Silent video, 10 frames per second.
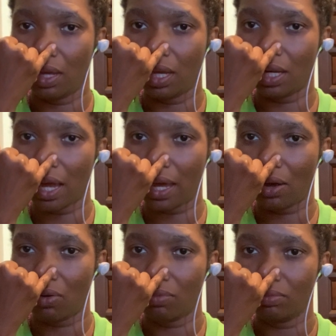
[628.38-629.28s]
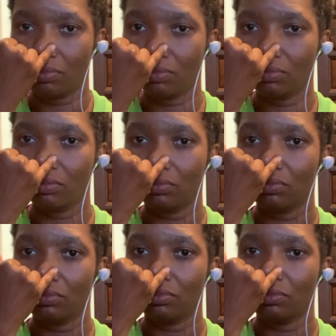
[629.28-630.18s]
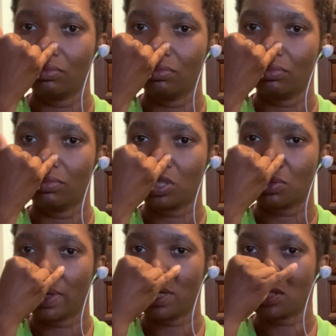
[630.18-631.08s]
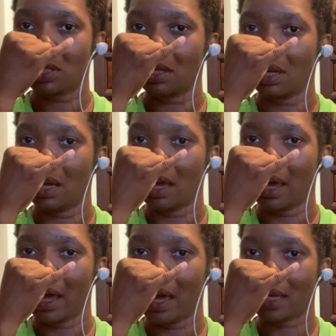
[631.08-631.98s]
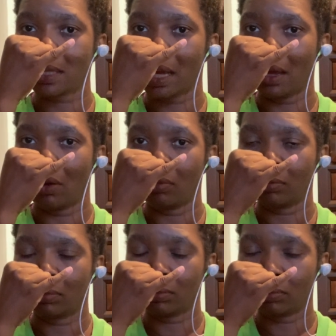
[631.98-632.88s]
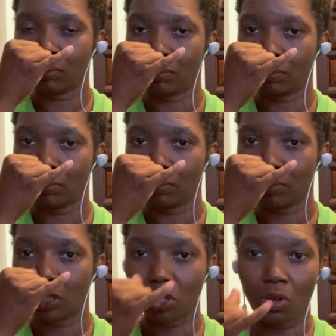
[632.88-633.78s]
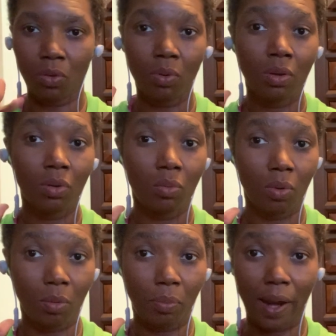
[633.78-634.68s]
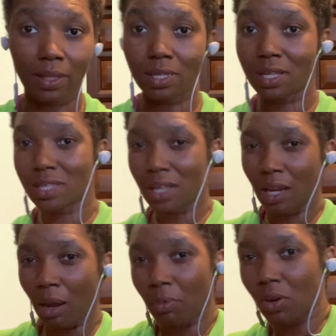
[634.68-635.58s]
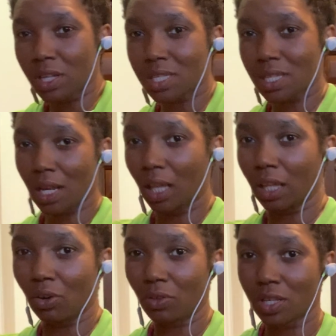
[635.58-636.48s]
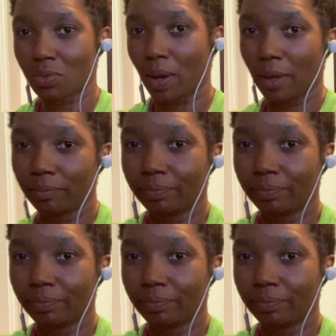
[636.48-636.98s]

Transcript: inhale, switch, exhale. So we're going to practice this, and I'm going to sit a little this way.